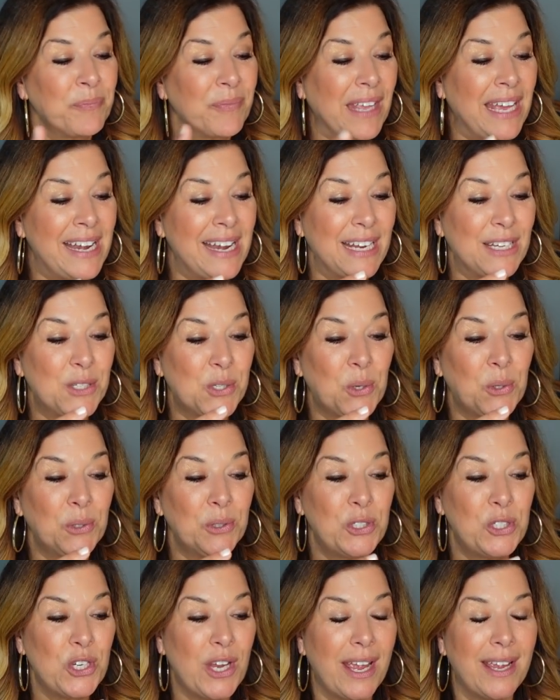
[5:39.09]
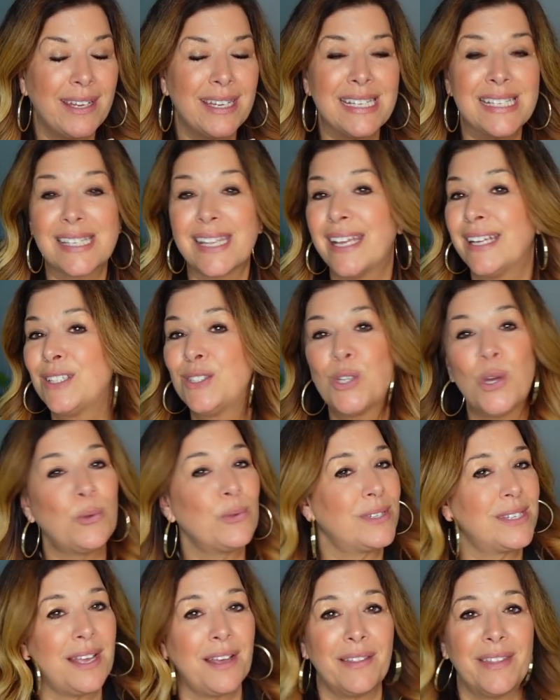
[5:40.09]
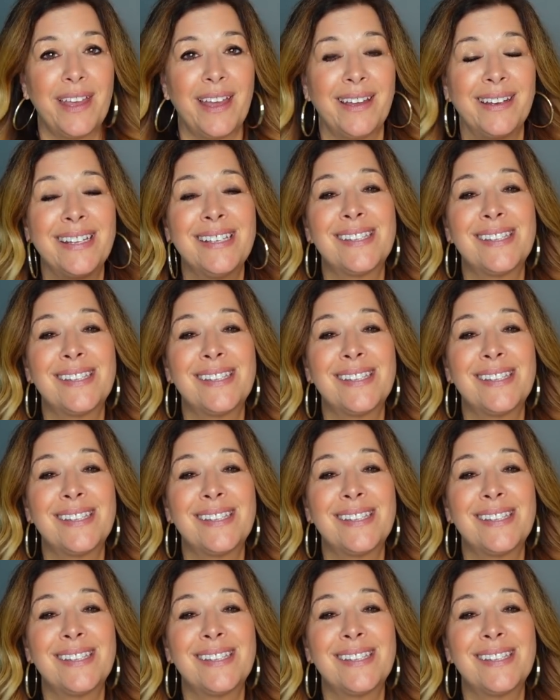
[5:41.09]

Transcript: And I told Jay, and he's like, don't sell that.